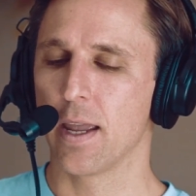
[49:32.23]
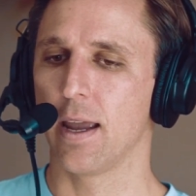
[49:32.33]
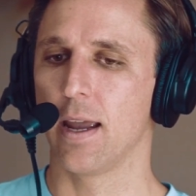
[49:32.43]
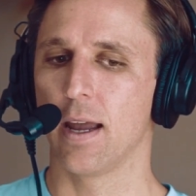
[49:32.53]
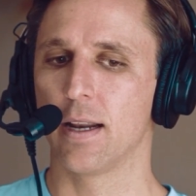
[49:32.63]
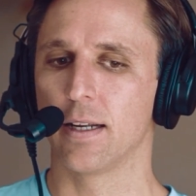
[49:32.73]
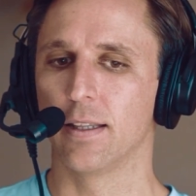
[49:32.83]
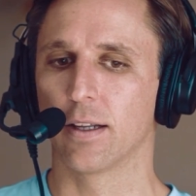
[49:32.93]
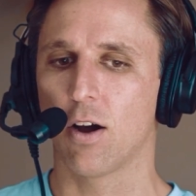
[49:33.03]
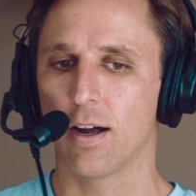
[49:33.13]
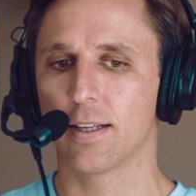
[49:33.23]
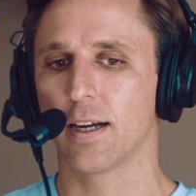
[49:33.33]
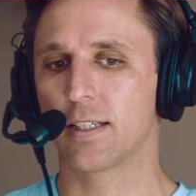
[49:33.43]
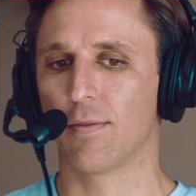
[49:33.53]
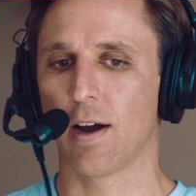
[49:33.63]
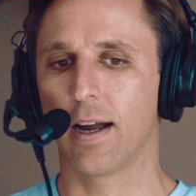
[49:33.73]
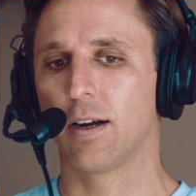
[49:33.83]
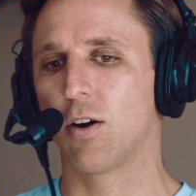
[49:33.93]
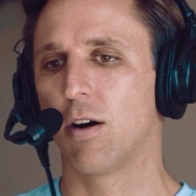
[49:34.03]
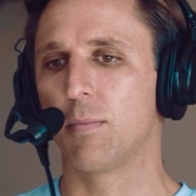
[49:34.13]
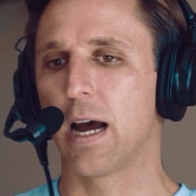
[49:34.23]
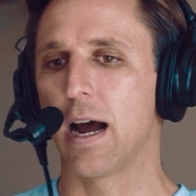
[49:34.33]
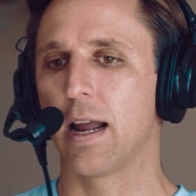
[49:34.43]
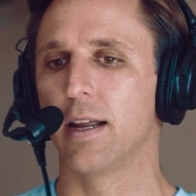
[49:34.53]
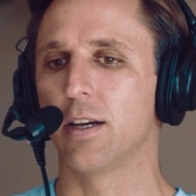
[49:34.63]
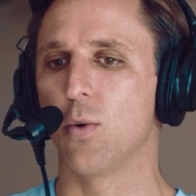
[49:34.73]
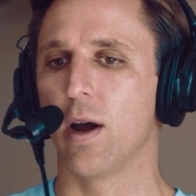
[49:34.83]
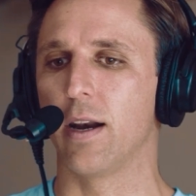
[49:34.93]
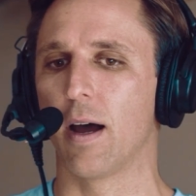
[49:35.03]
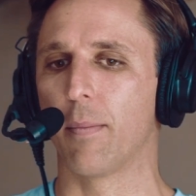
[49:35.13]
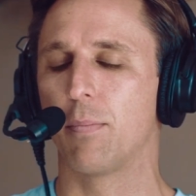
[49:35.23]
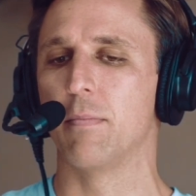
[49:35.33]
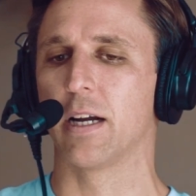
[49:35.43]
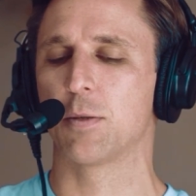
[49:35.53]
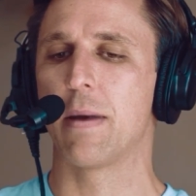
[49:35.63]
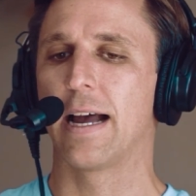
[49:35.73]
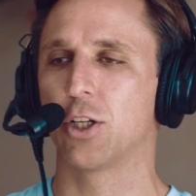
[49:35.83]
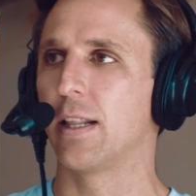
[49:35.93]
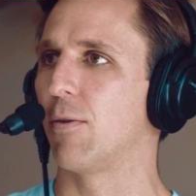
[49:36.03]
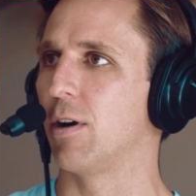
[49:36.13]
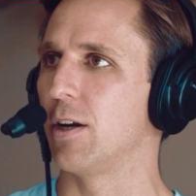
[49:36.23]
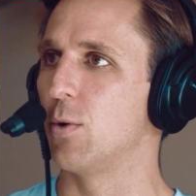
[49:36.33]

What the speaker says: and in the context of a high carb diet, you end up mismatching that rate.